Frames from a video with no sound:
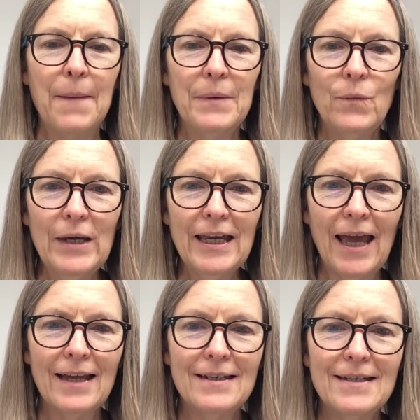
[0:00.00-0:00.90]
Happy
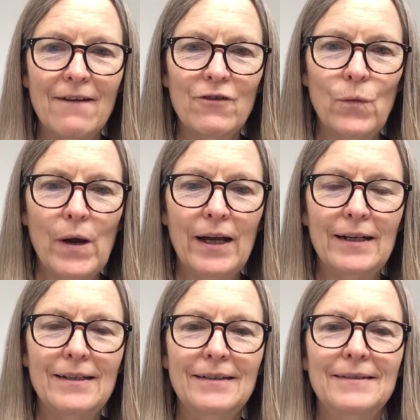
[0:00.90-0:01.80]
weekend,
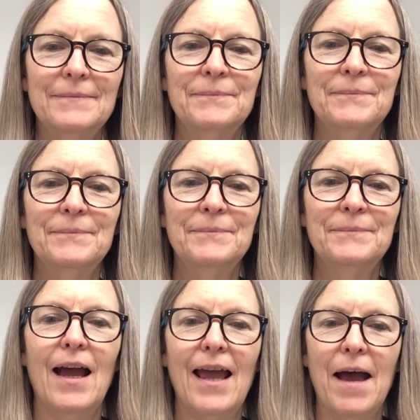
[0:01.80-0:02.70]
everyone.
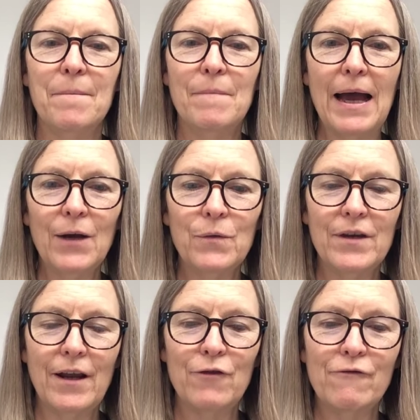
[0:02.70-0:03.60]
I am back with
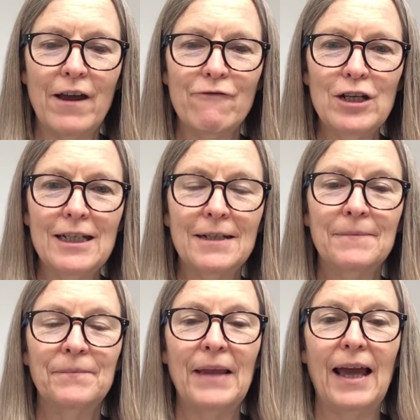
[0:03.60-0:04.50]
another favorite,
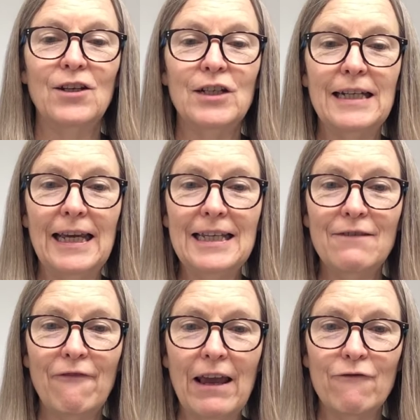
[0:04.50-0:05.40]
and
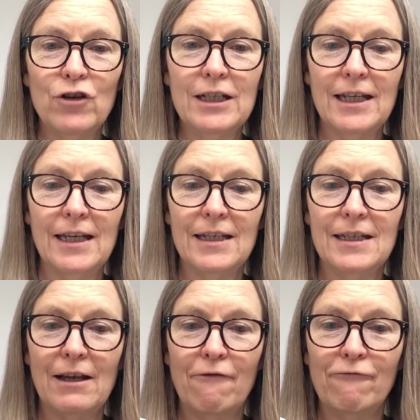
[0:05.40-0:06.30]
today's favorite
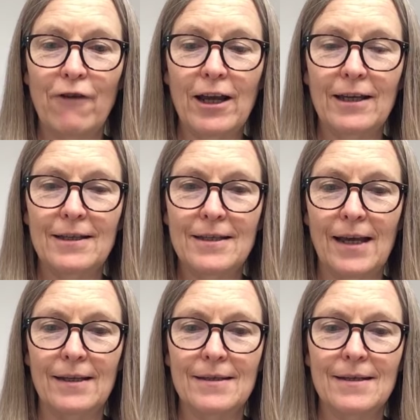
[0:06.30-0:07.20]
is
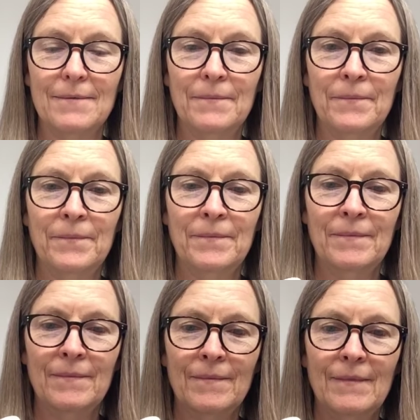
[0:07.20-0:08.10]
frankincense.
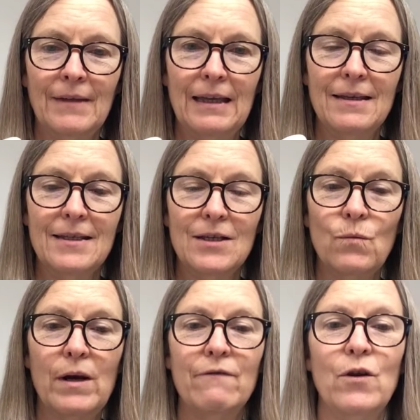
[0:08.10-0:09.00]
This is
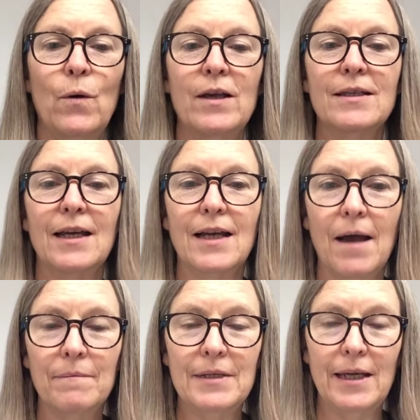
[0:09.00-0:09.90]
one of the oils that
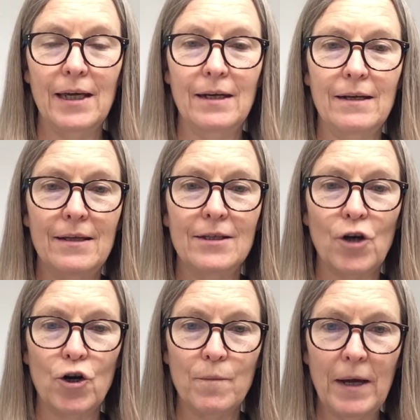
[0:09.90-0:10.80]
comes in the
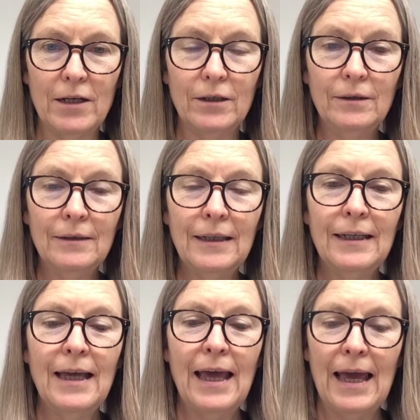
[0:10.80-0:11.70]
starter bundle,
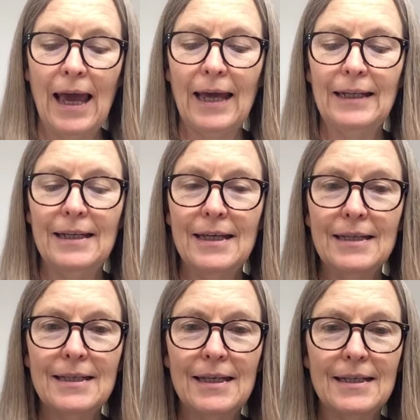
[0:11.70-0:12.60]
and
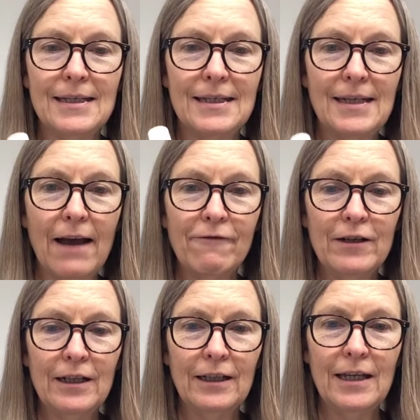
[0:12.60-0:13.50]
this is
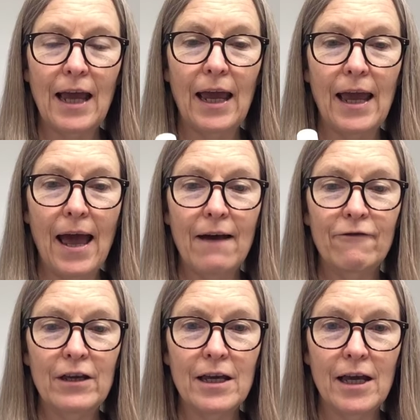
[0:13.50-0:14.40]
definitely a
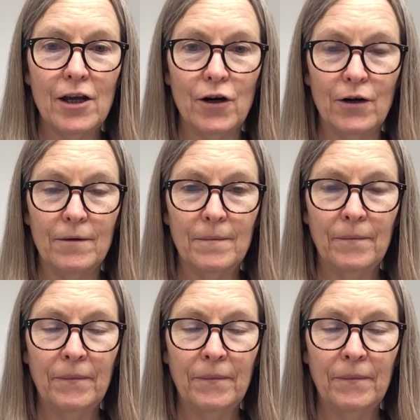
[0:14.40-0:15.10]
heavy hitter.